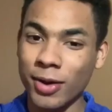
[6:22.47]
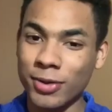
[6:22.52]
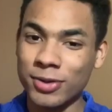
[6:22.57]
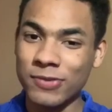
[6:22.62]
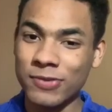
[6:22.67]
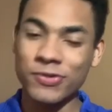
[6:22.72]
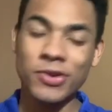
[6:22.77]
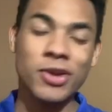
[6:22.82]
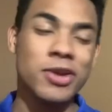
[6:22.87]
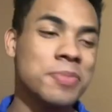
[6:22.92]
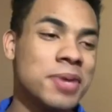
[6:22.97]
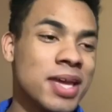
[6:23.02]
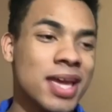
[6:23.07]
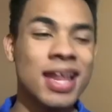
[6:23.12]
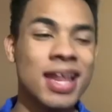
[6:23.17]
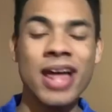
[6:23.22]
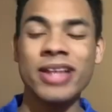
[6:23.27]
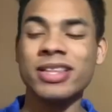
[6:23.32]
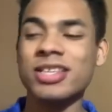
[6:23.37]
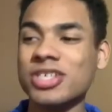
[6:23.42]
You feel me?
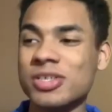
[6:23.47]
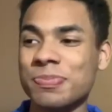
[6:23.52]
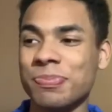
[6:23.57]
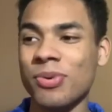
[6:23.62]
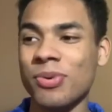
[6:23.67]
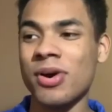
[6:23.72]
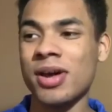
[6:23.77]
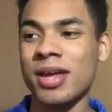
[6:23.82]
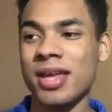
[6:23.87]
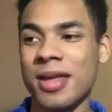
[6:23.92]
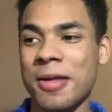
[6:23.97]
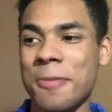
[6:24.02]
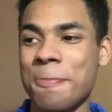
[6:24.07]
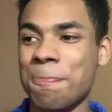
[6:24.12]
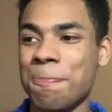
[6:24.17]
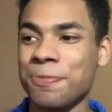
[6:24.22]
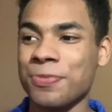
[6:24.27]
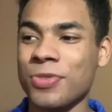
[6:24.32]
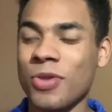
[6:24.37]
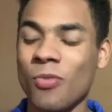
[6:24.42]
And at this point,
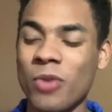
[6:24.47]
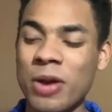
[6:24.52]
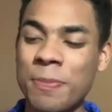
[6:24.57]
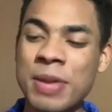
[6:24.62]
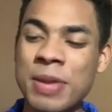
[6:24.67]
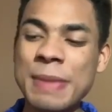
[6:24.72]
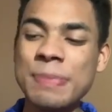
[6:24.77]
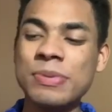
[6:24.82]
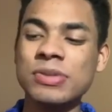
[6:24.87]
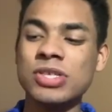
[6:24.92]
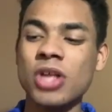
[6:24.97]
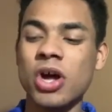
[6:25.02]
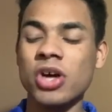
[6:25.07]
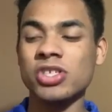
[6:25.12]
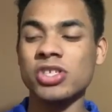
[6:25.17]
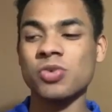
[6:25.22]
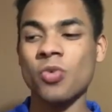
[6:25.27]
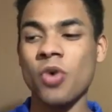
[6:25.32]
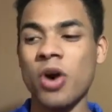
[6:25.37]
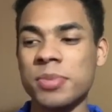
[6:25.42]
when people start
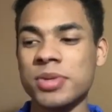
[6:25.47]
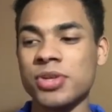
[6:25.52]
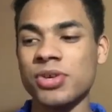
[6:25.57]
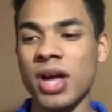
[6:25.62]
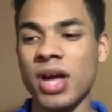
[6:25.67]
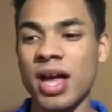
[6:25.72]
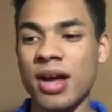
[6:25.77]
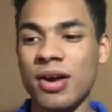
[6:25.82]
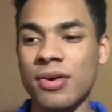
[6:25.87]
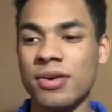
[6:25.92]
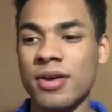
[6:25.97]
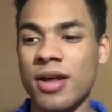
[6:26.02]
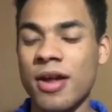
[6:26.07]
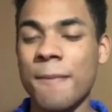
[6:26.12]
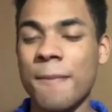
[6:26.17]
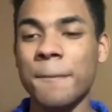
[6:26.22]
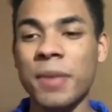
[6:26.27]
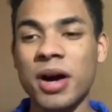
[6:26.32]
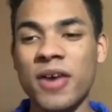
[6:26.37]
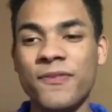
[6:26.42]
swarming
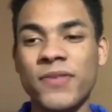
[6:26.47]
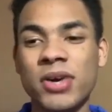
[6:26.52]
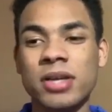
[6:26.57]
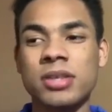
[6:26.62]
around, motherfuckers